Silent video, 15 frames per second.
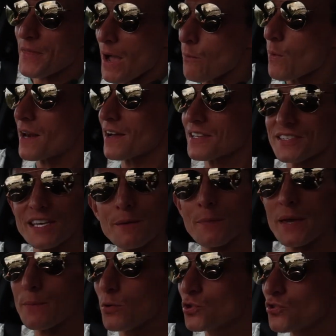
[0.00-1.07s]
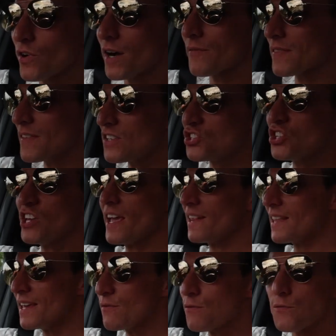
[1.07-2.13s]
And when I see people driving these
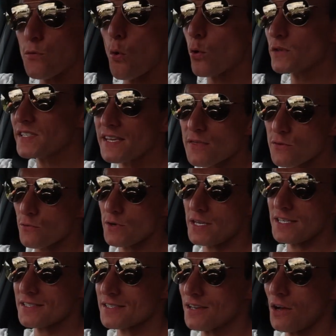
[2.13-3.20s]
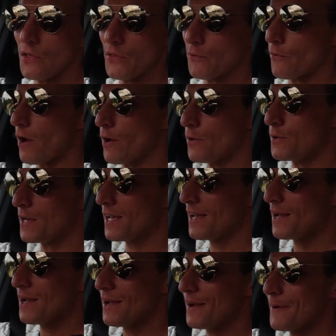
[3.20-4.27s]
GLE 43s on the road,
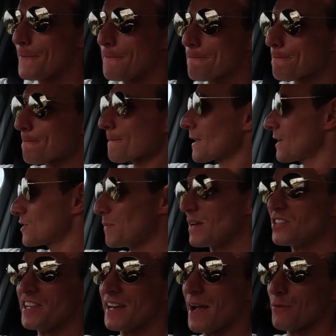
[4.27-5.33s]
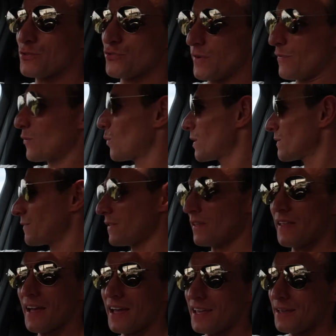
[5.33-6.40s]
especially now I've driven one for the
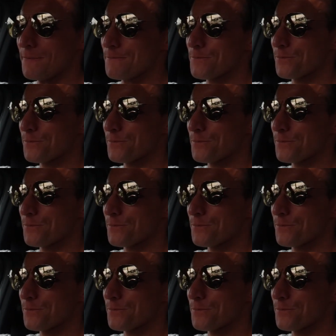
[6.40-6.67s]
day,